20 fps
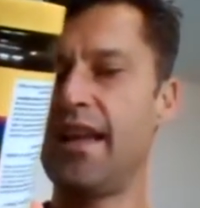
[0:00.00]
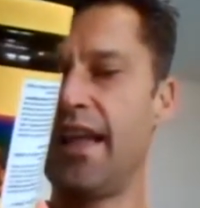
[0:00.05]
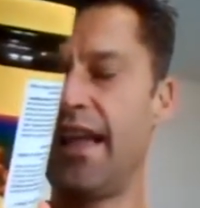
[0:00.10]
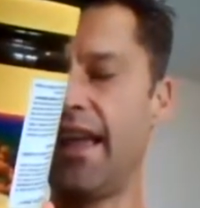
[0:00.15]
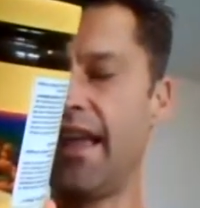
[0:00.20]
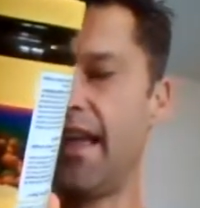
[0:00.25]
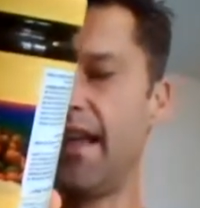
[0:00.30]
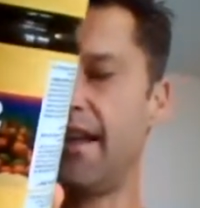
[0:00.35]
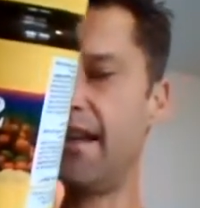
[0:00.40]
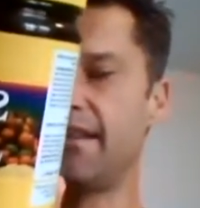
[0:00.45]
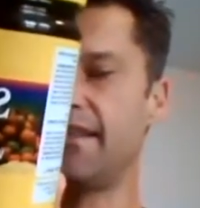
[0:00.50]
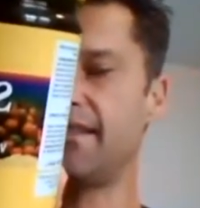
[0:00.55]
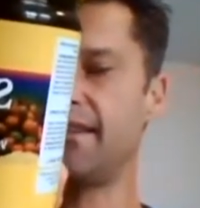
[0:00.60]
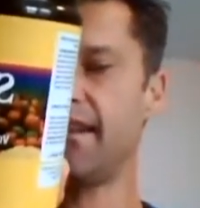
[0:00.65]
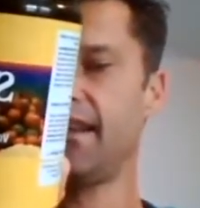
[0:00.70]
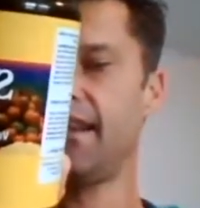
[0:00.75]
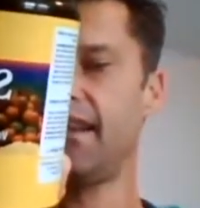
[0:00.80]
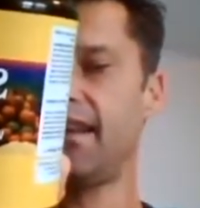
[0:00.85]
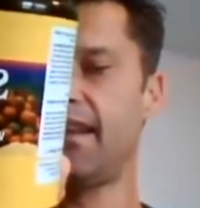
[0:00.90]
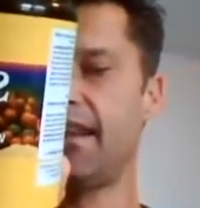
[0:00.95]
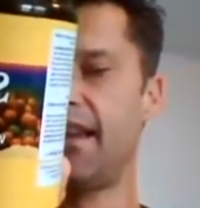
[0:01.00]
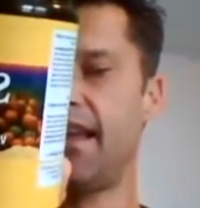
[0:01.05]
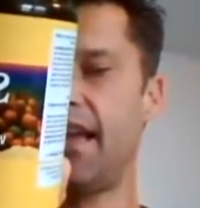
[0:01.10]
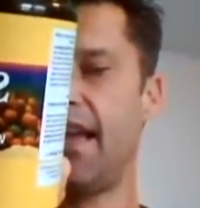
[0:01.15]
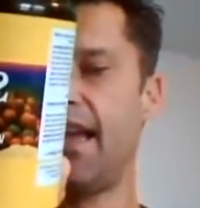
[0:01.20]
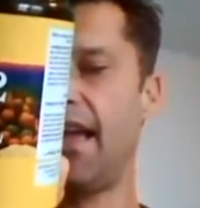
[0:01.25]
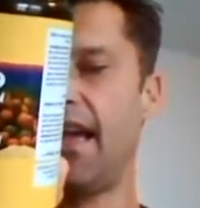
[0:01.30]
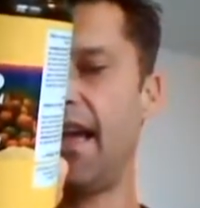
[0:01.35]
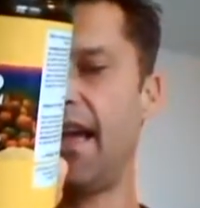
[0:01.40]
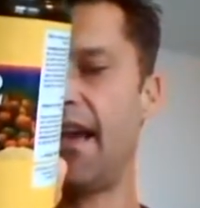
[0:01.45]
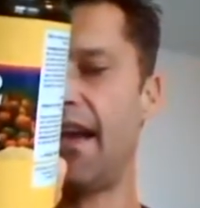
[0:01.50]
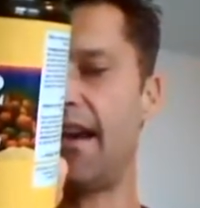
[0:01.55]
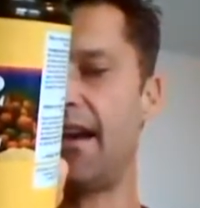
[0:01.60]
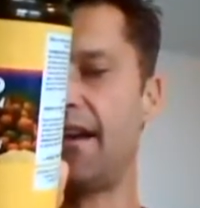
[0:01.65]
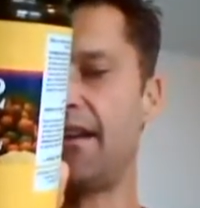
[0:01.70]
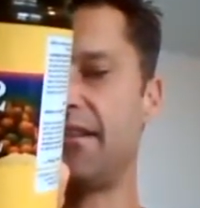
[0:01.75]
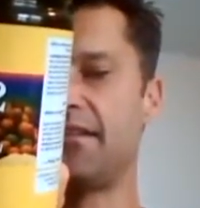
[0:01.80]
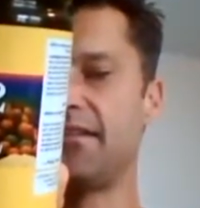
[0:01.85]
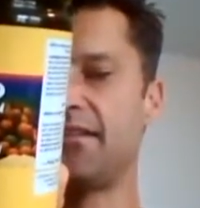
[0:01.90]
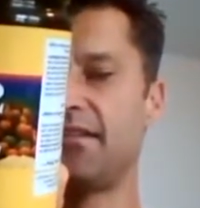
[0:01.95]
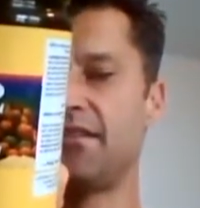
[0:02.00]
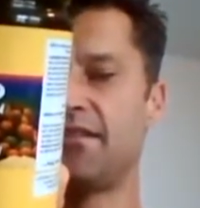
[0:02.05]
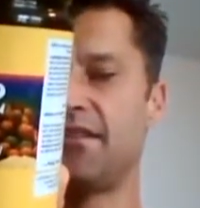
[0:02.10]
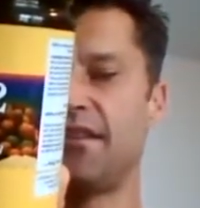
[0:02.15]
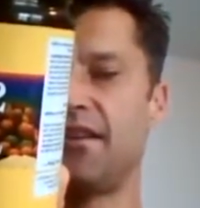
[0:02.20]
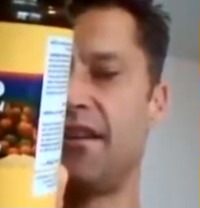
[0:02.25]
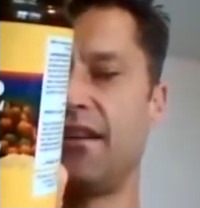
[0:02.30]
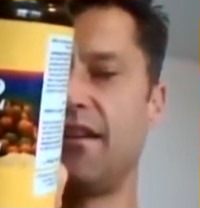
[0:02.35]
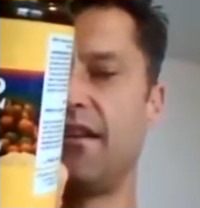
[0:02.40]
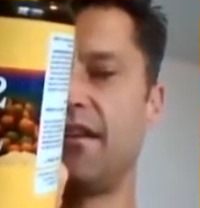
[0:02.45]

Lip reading: And it has